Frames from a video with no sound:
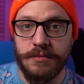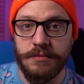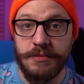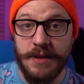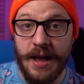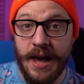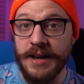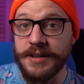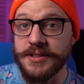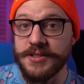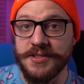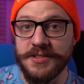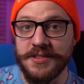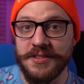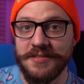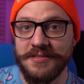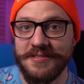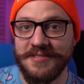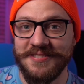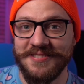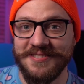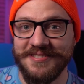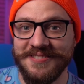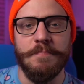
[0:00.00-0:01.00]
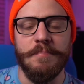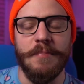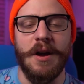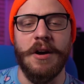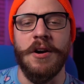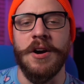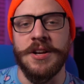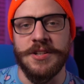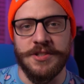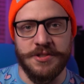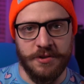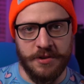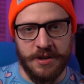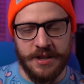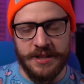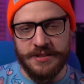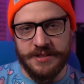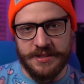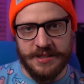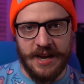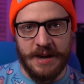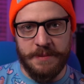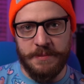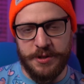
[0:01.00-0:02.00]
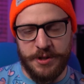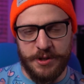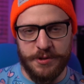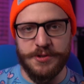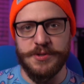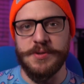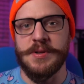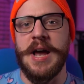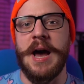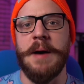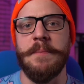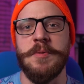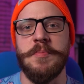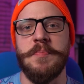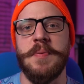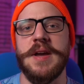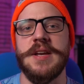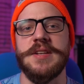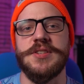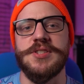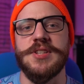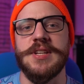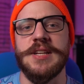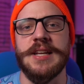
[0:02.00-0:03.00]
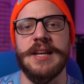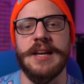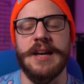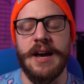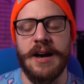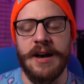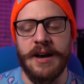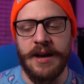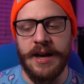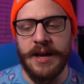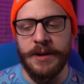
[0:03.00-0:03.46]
Next. All right, so it's time to do some copy pasting uh,